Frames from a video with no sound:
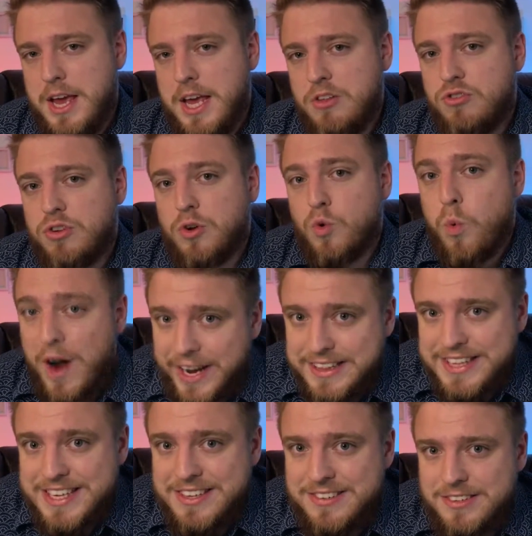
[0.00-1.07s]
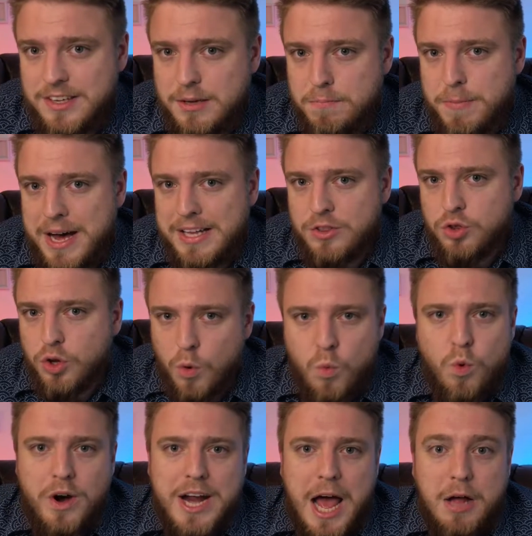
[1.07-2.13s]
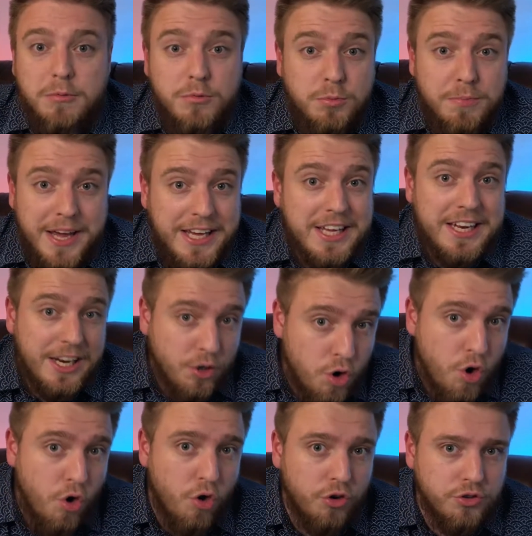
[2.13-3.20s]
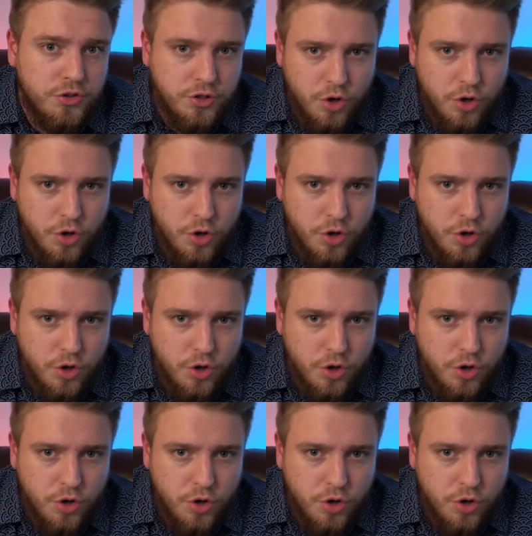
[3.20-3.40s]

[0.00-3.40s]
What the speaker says: it's quite easy, but don't worry, I'm making a course,